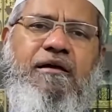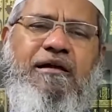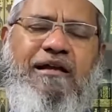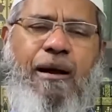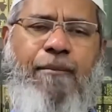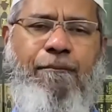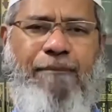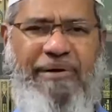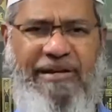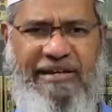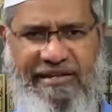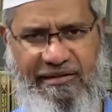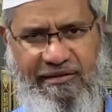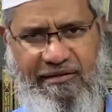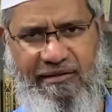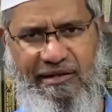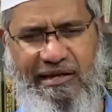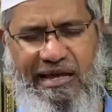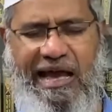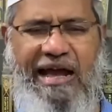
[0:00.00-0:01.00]
company,
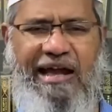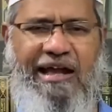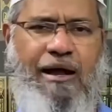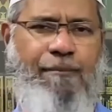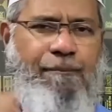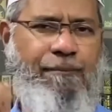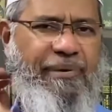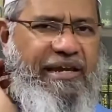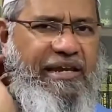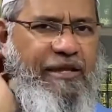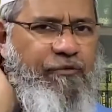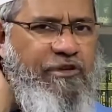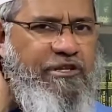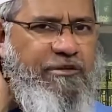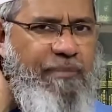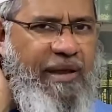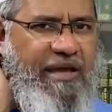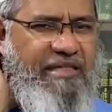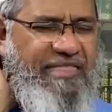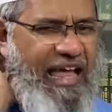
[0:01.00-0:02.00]
a company which
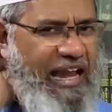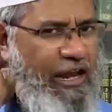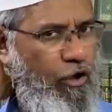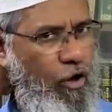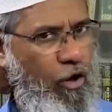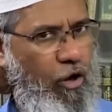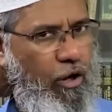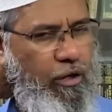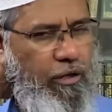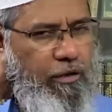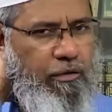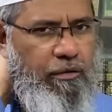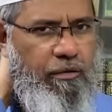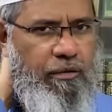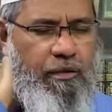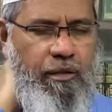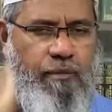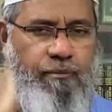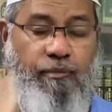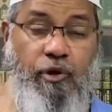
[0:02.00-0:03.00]
makes alcohol,
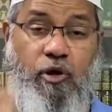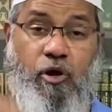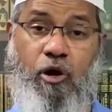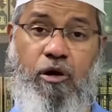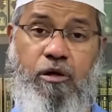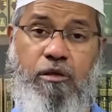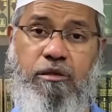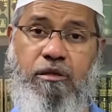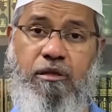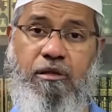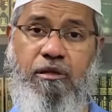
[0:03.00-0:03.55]
because